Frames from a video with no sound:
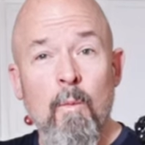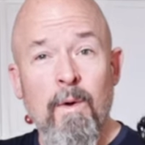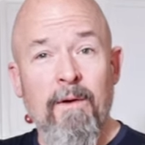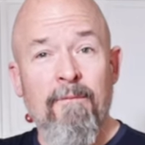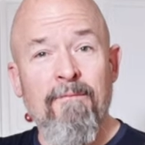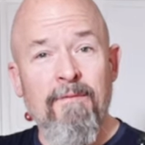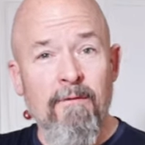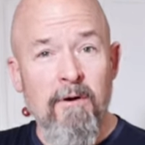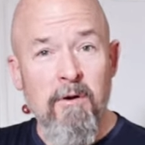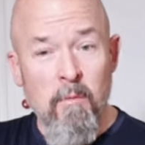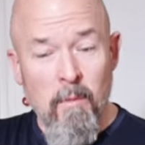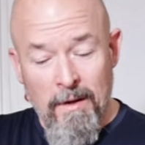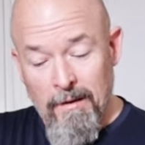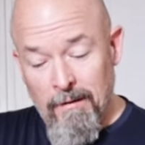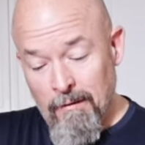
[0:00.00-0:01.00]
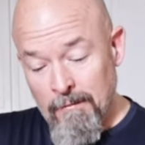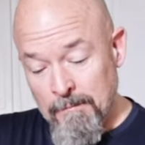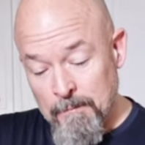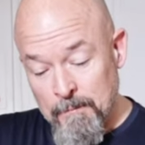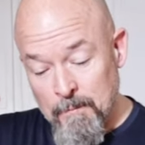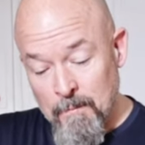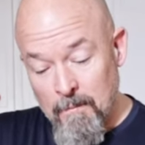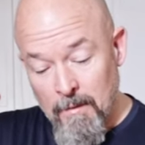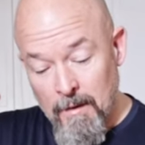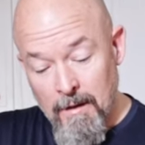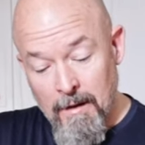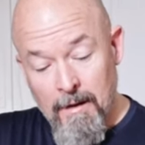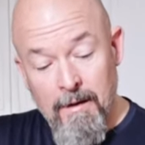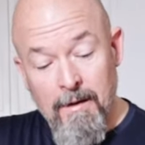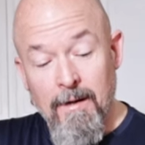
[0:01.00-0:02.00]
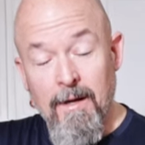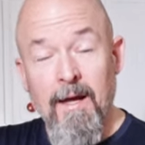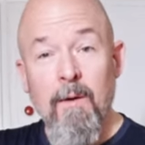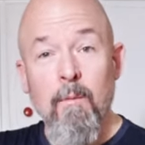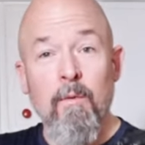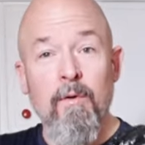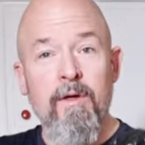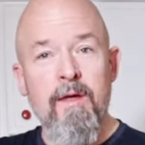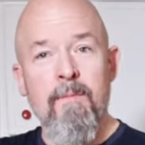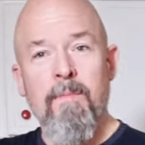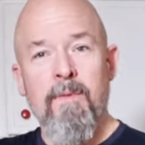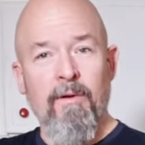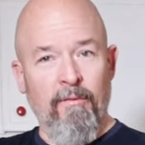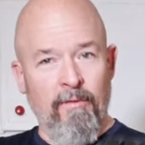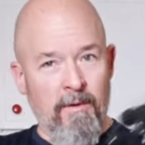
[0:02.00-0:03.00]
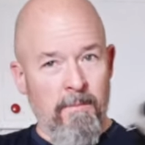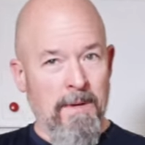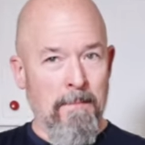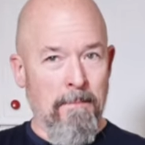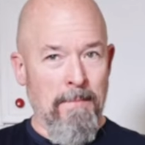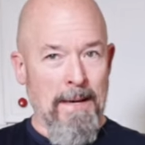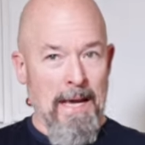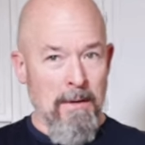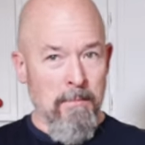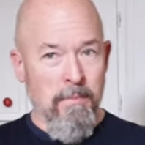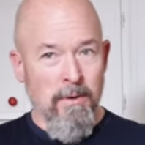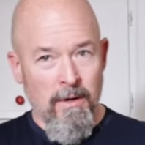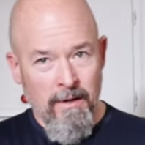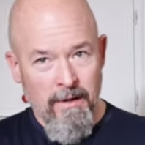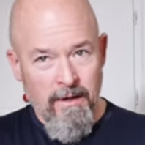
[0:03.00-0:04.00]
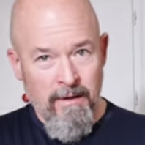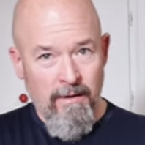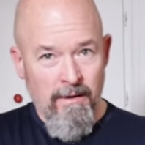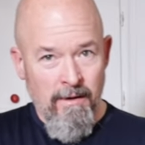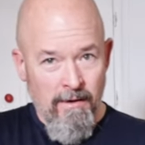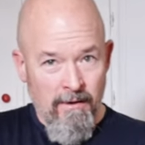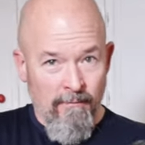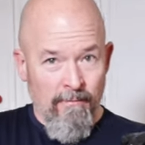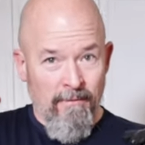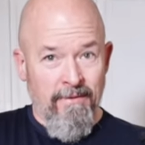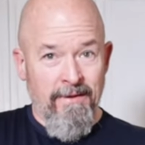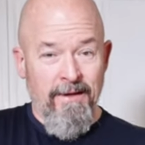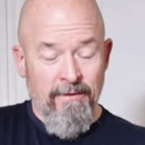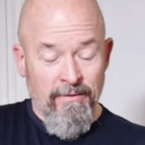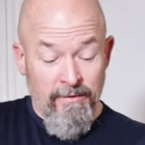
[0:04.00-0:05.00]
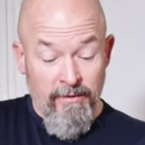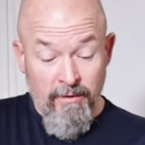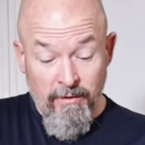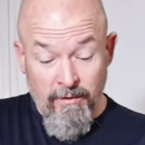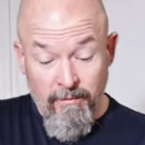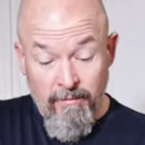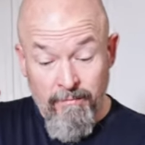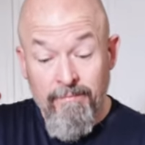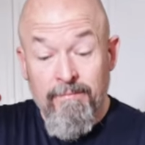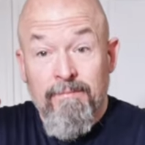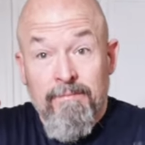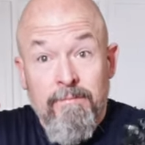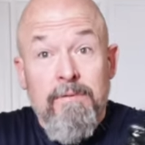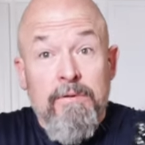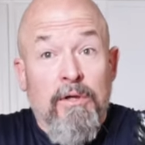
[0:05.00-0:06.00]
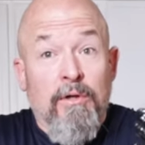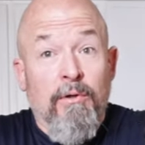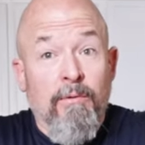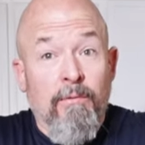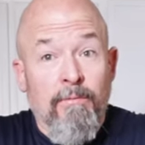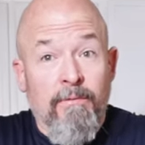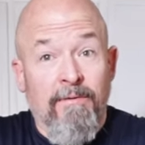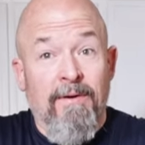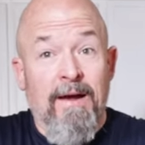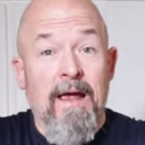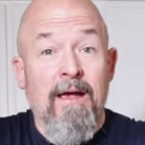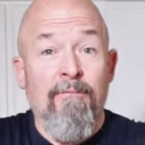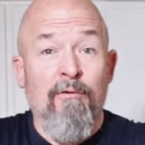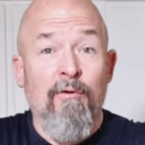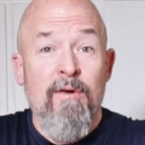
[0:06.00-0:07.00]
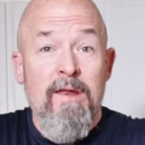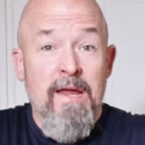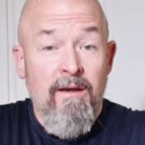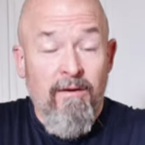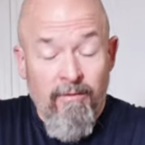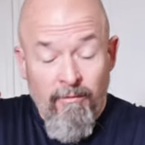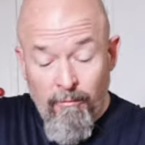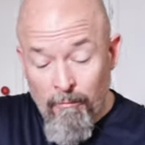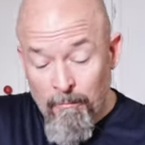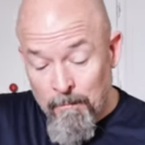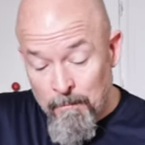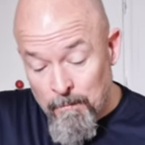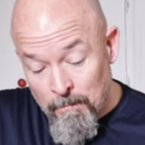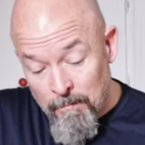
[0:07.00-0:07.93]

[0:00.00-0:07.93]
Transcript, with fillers: went very well. Uh, I will keep this in my back pocket for things to do if I ever need to.